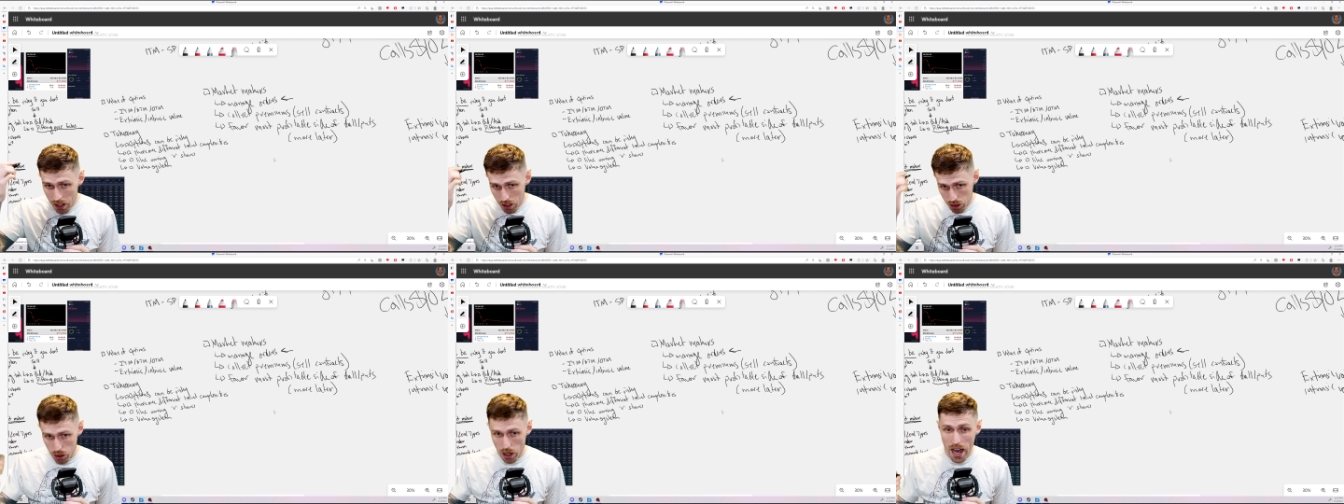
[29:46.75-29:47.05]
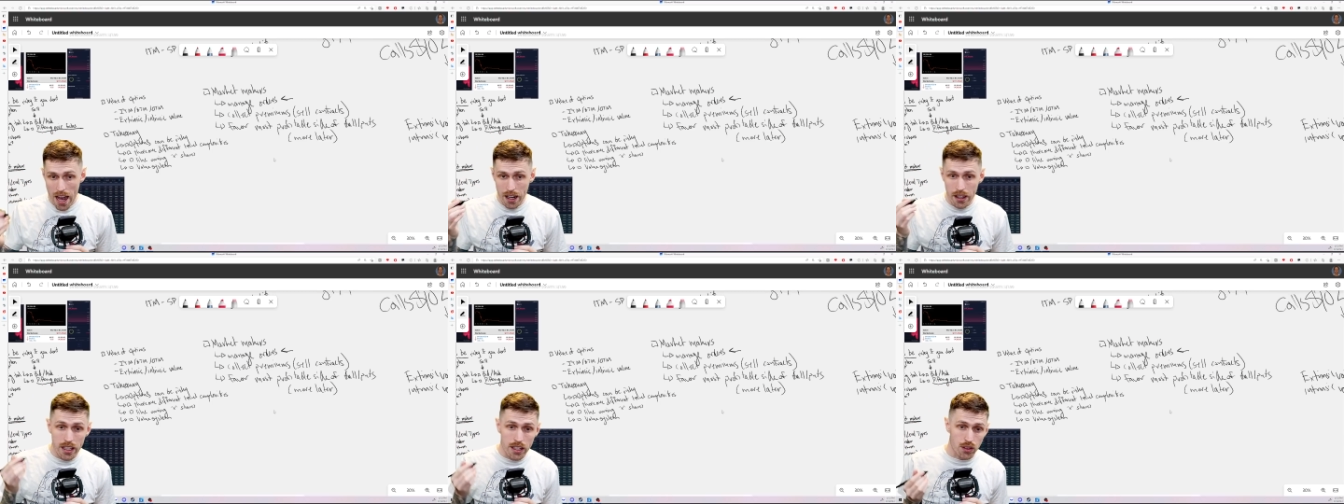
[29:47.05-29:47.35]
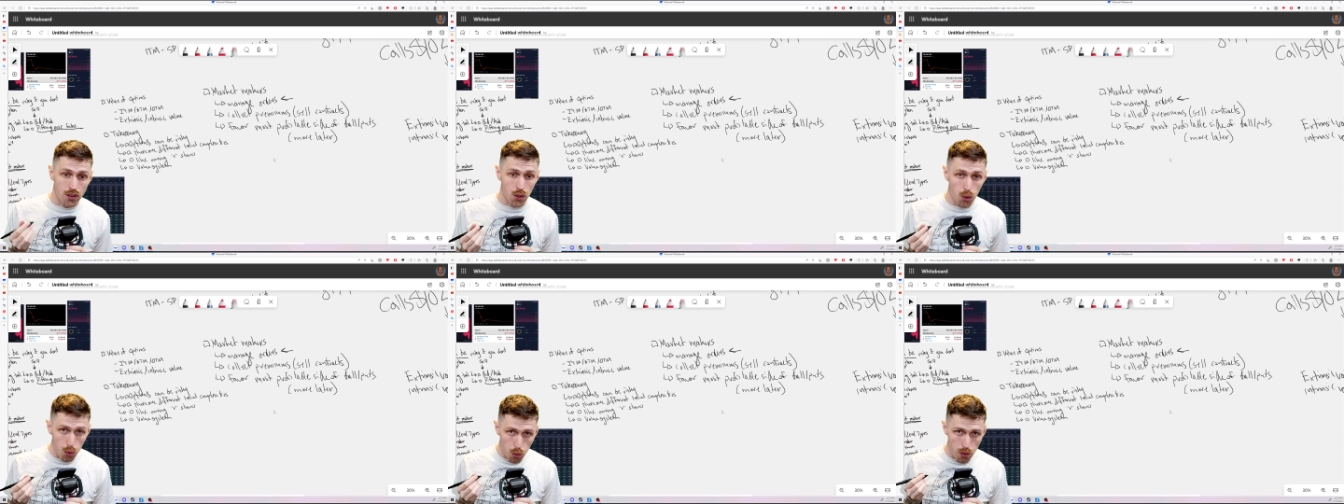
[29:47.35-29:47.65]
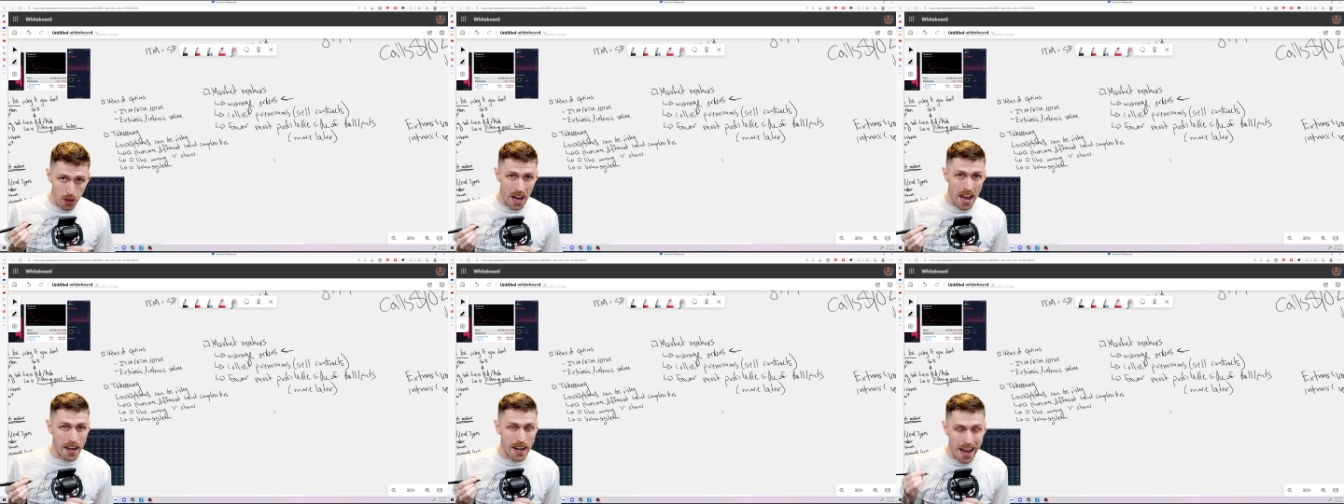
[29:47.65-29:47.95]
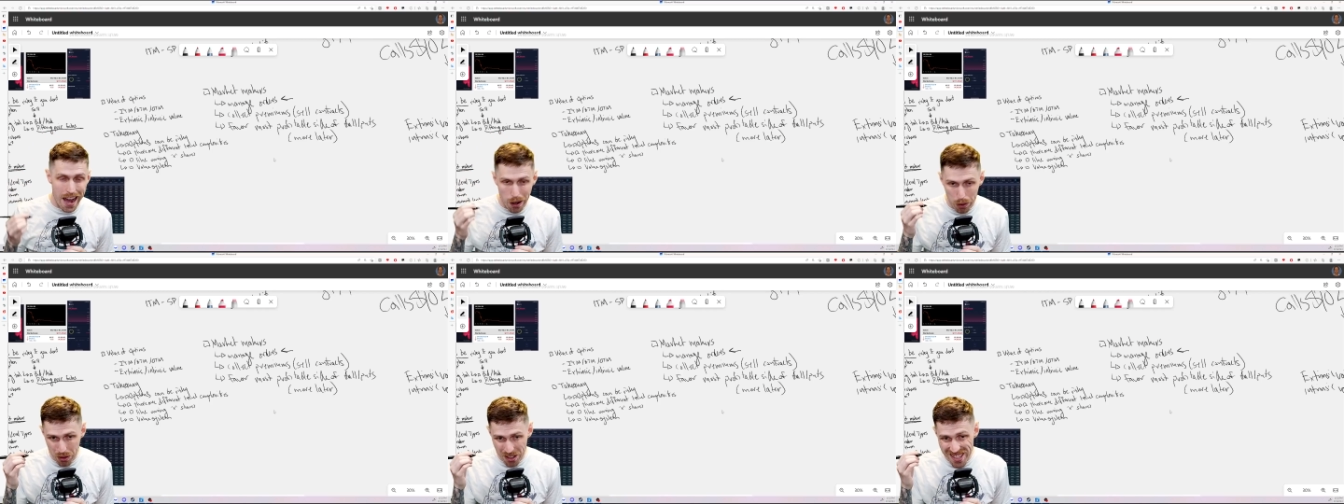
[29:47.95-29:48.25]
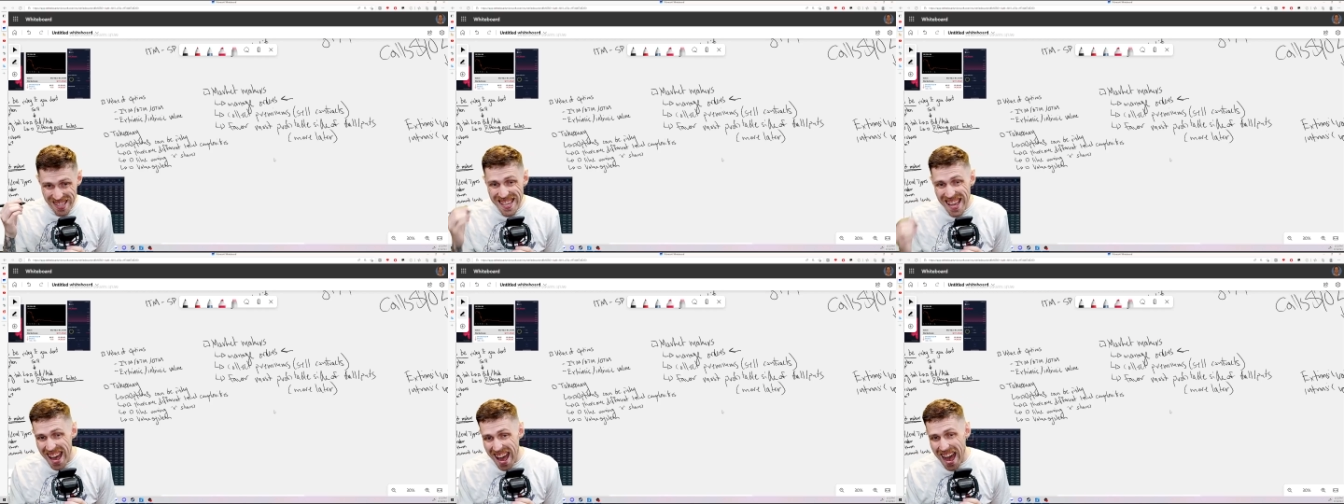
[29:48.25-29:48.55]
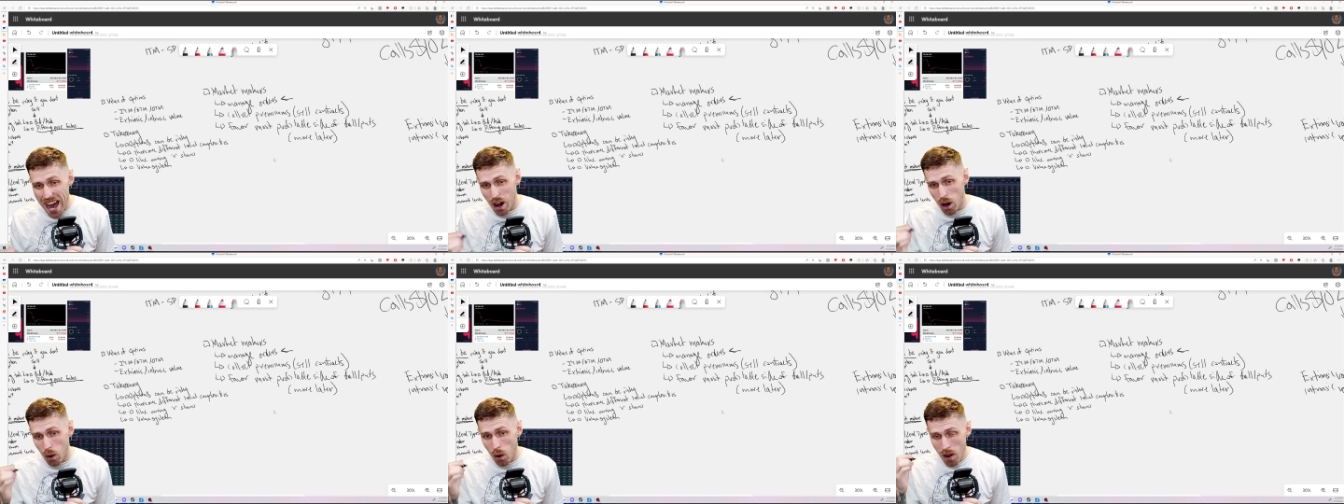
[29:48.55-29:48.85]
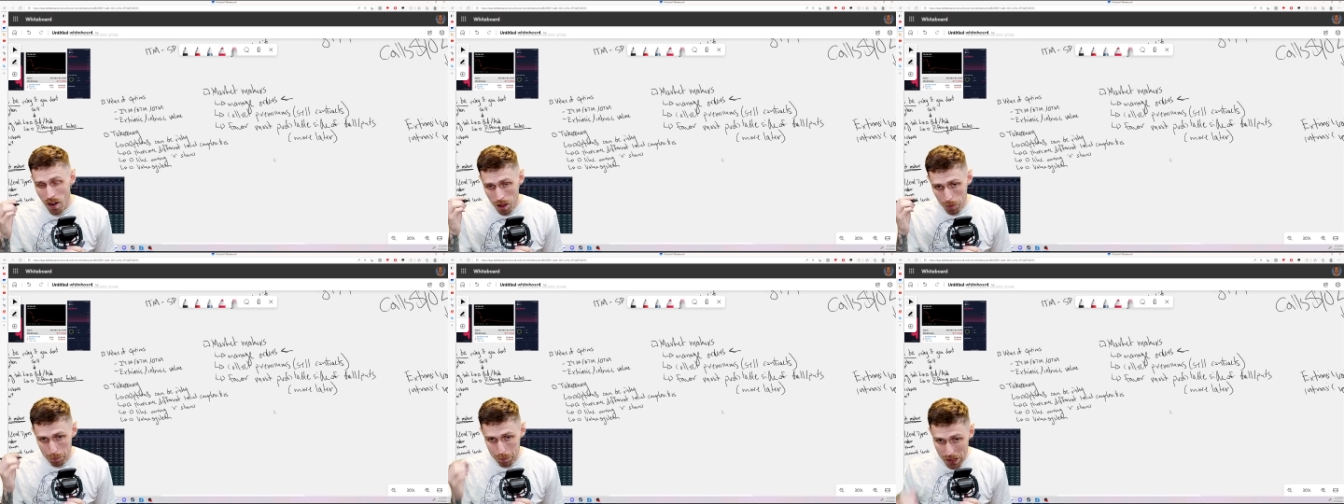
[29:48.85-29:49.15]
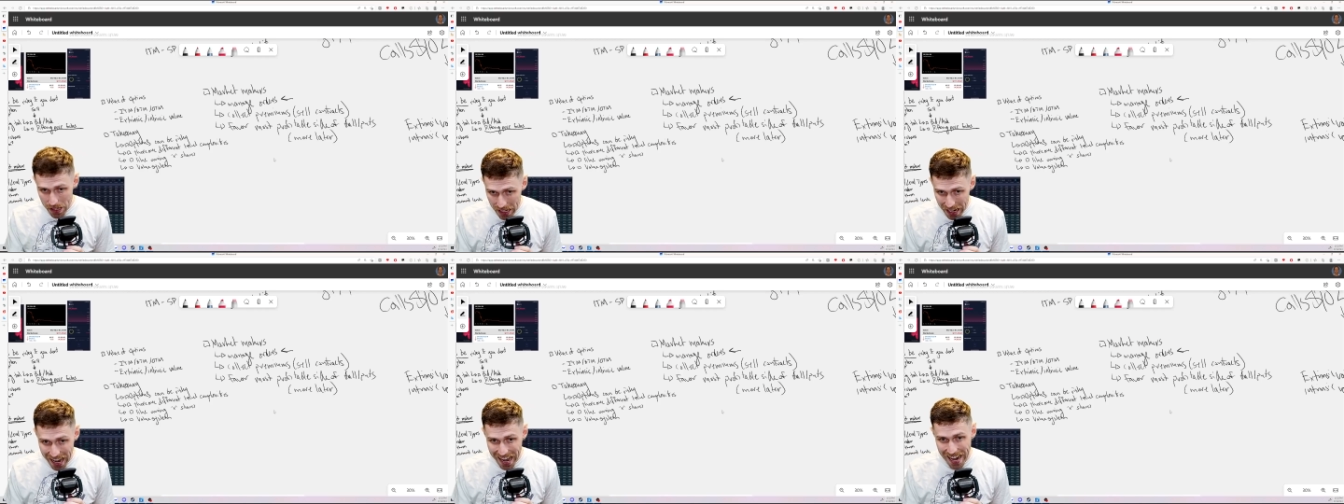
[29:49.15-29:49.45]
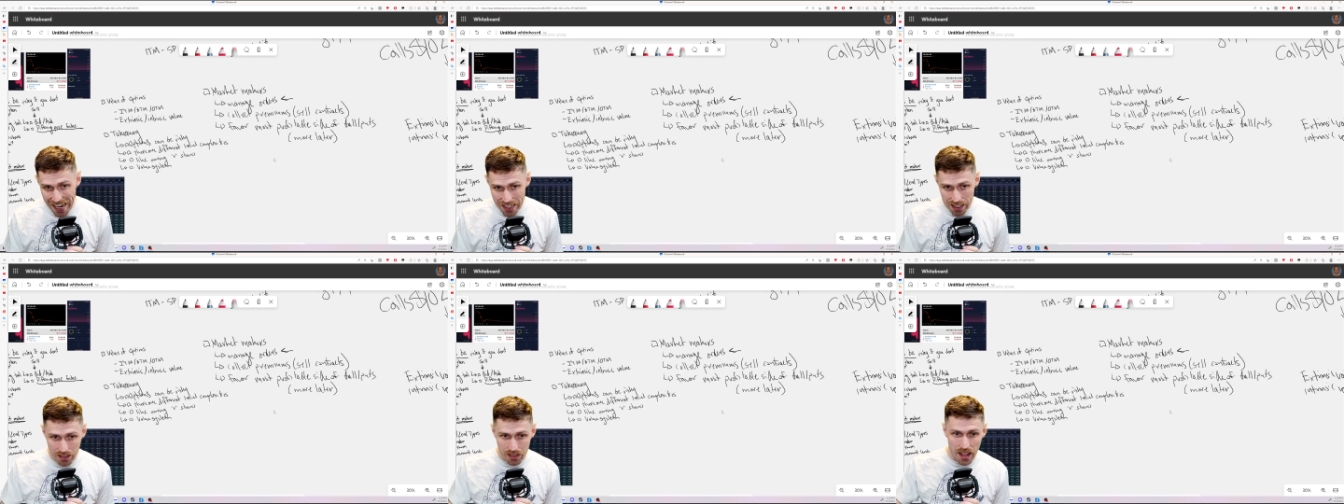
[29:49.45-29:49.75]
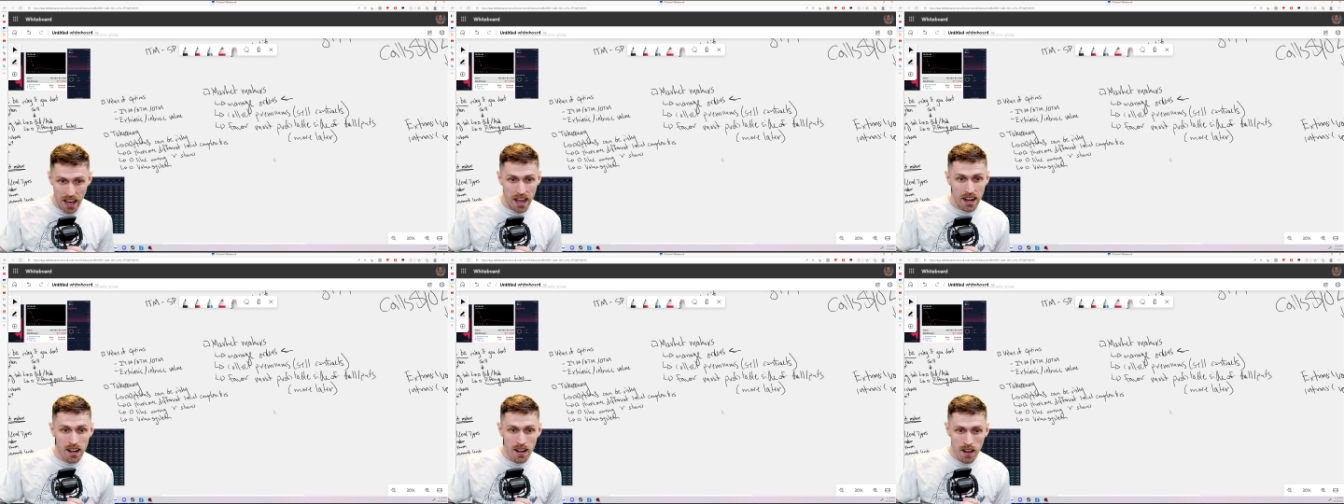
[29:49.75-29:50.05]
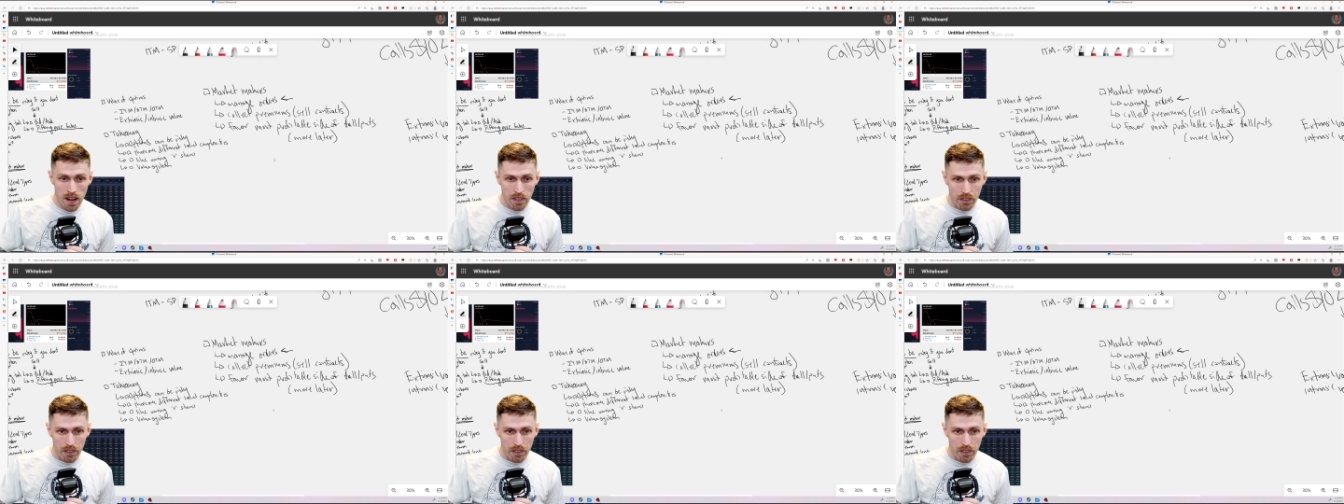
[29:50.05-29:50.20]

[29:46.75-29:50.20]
So how do they do that? How is the how behind that?